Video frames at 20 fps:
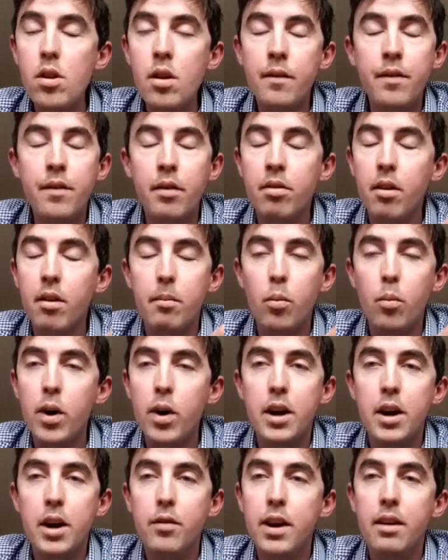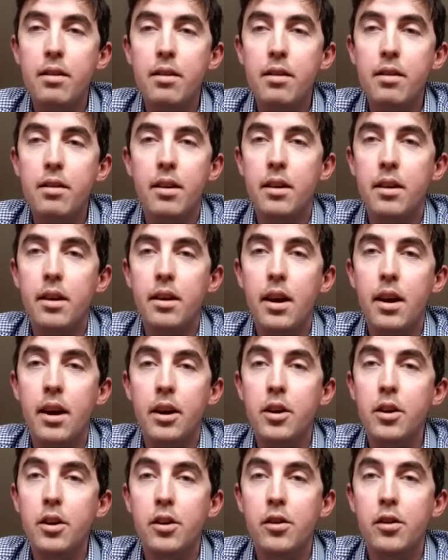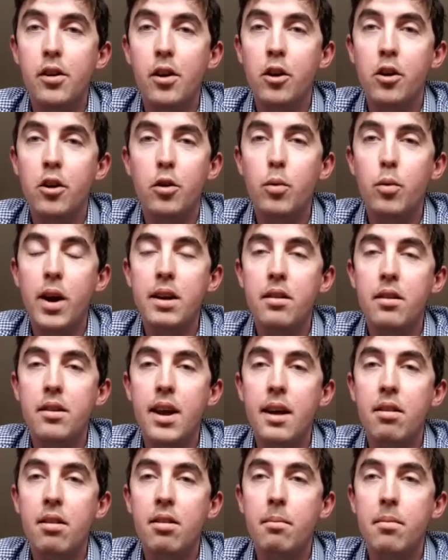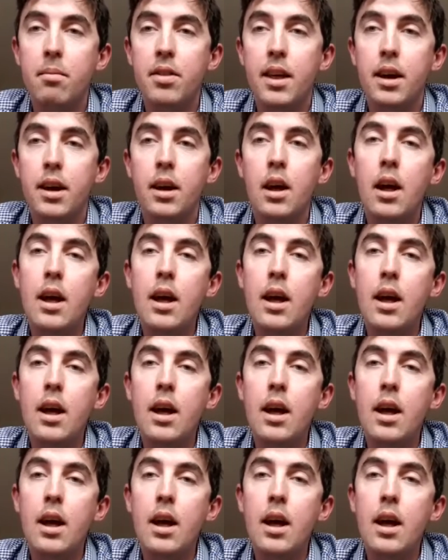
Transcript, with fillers: for some weird reason, a good a good way to test something.